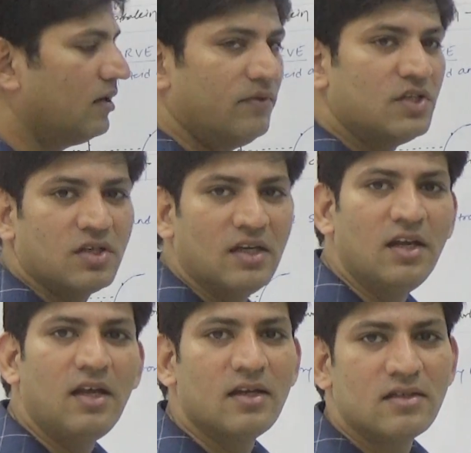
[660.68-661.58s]
which
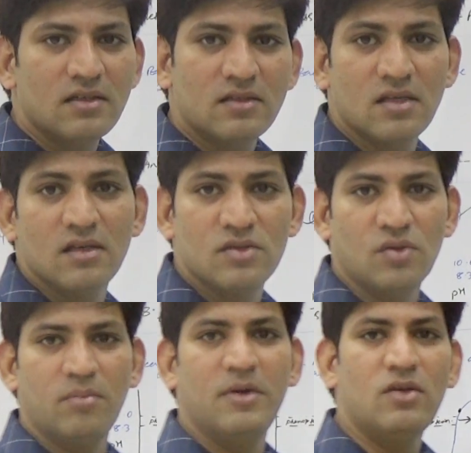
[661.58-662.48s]
indicators
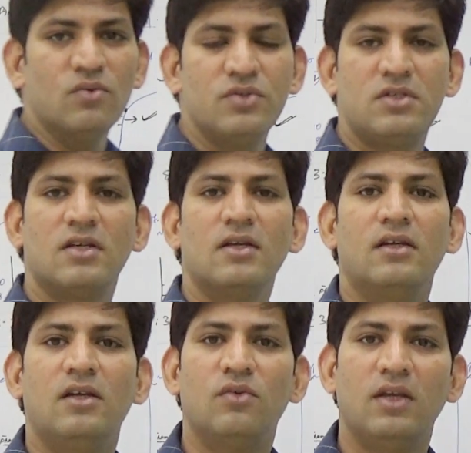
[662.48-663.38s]
should be used
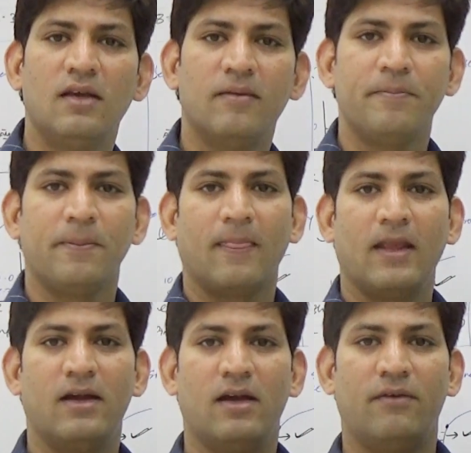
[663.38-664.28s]
during
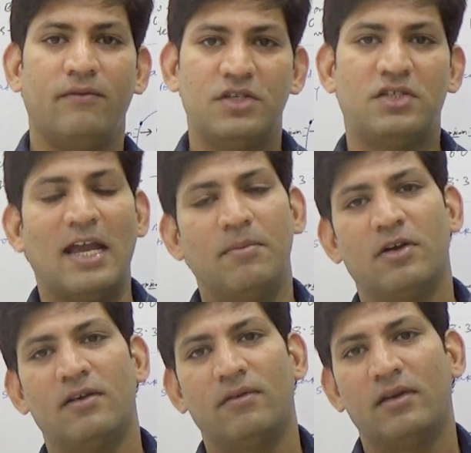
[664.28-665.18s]
which type
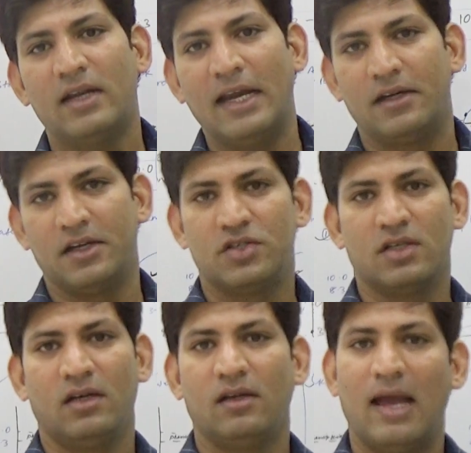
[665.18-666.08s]
of
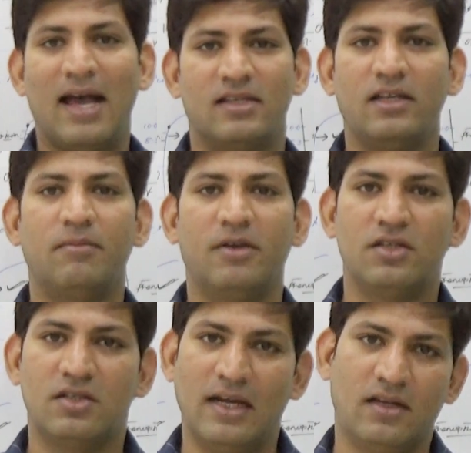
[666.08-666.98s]
titration, acid
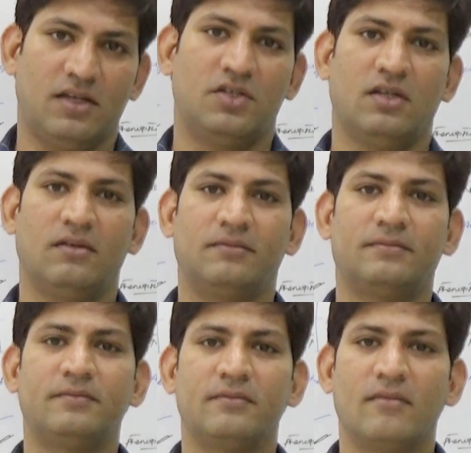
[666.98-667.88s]
base titration.
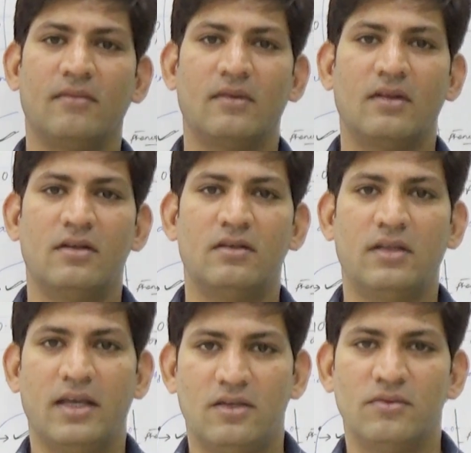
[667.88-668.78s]

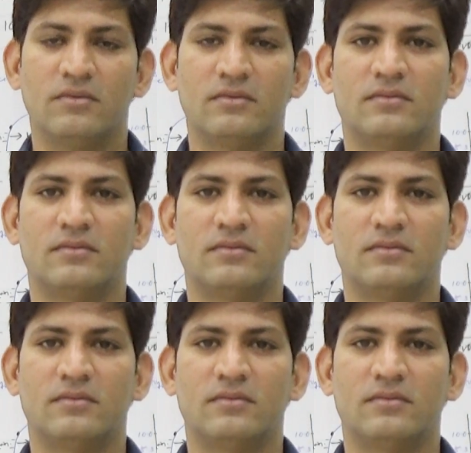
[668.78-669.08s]
Thank you.